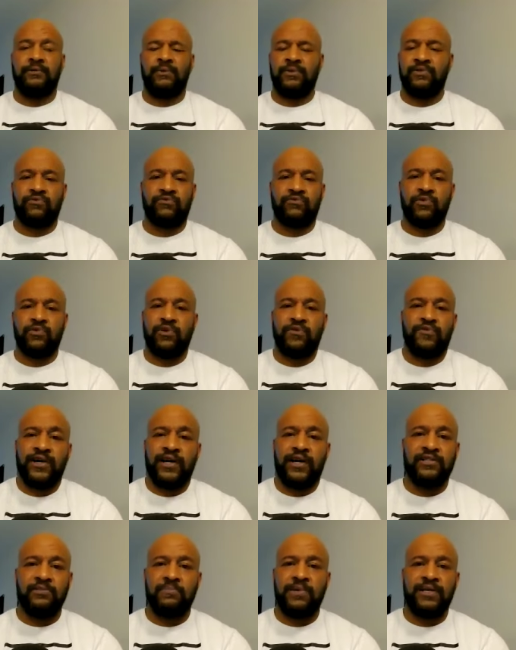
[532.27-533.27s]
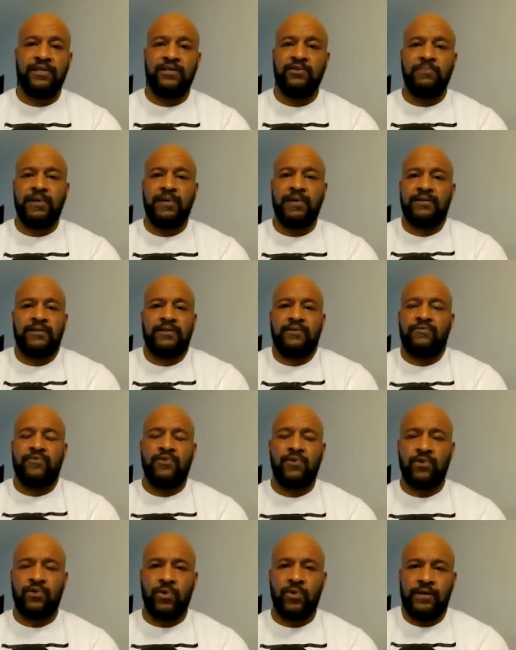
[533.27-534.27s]
was real fast you make you make that
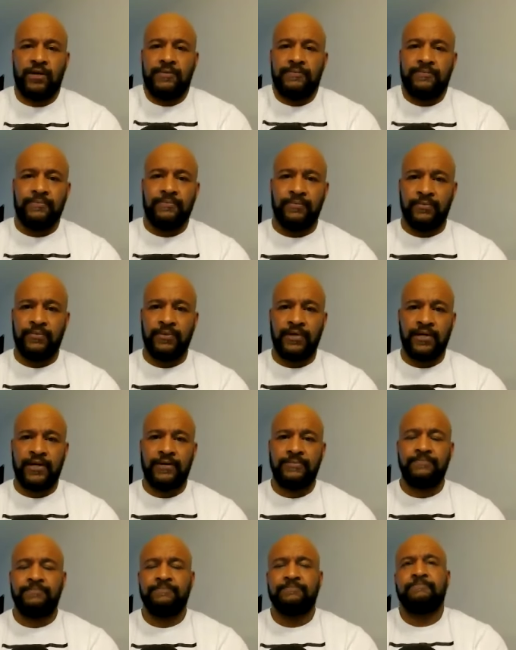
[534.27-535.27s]
real quick right